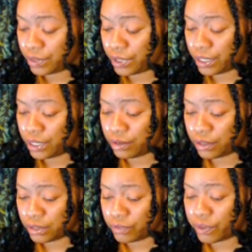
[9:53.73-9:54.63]
Okay. okay?
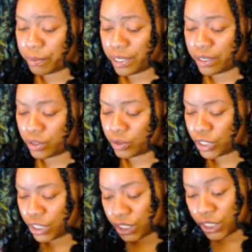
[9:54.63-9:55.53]
Because feminine
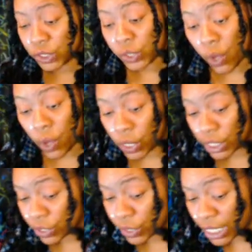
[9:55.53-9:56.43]
energy is just all
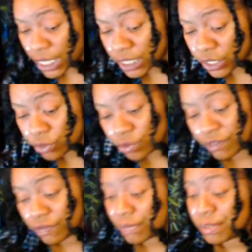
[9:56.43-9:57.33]
here. Like, it's three
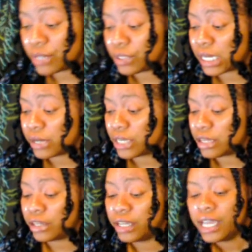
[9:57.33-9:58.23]
females out
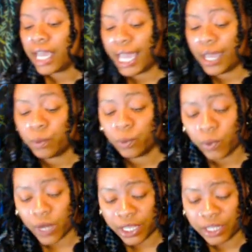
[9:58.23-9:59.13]
here and
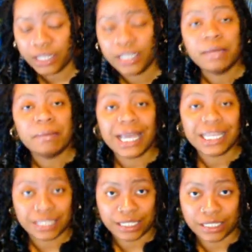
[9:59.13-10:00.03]
one
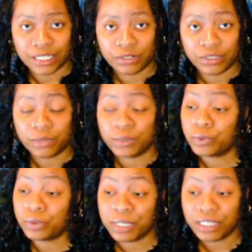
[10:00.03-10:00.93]
masculine energy, which
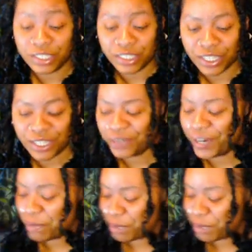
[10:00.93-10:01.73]
would be the sun, right?